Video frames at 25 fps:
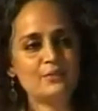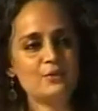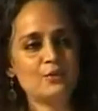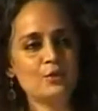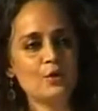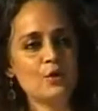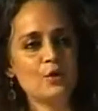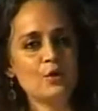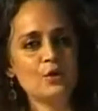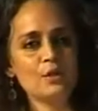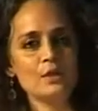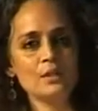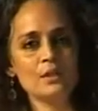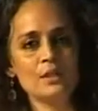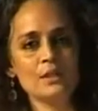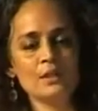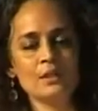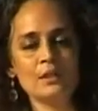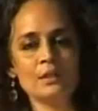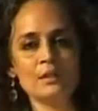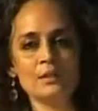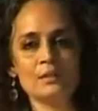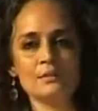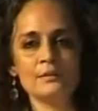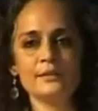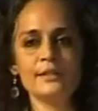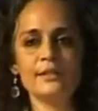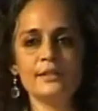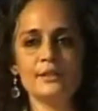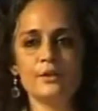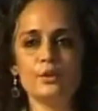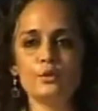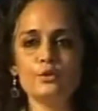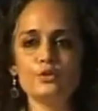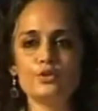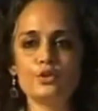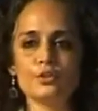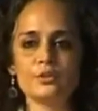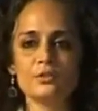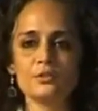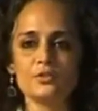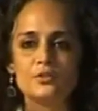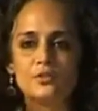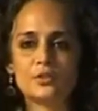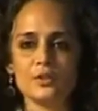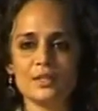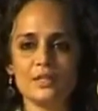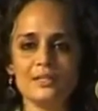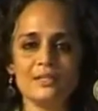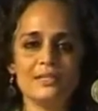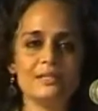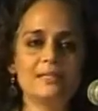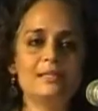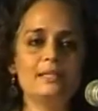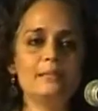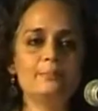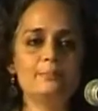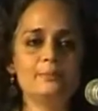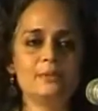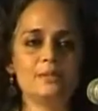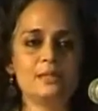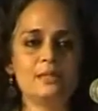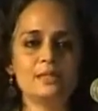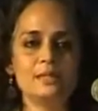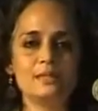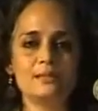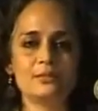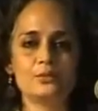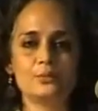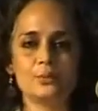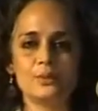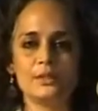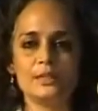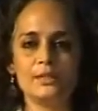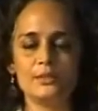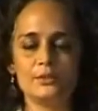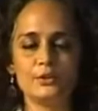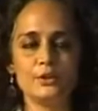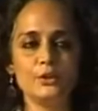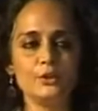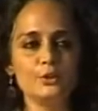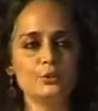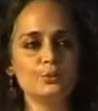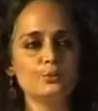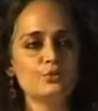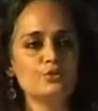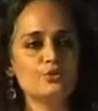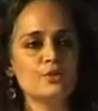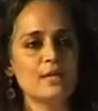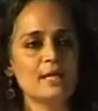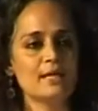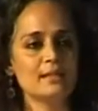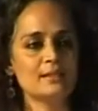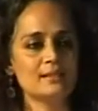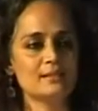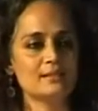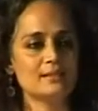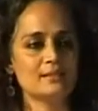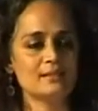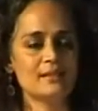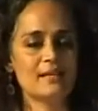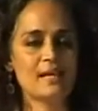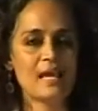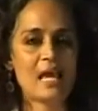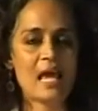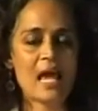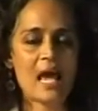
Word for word: they trawl the oceans in the deep seas with these huge nets,